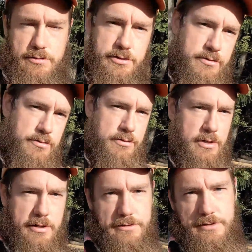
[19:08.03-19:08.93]

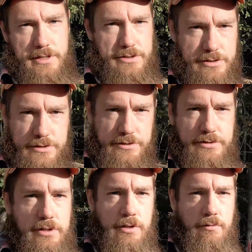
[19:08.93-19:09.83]
do the
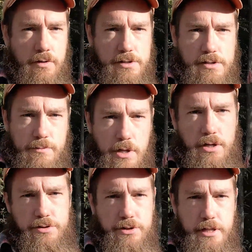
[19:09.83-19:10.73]
dishes, run some
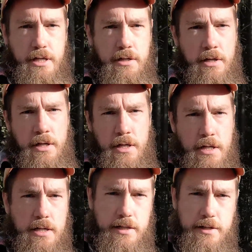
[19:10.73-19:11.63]
laundry,
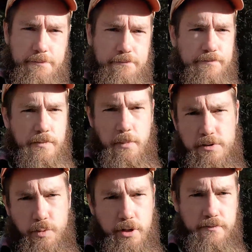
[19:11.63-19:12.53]

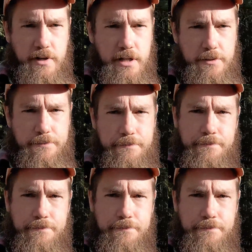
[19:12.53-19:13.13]
much more convenient.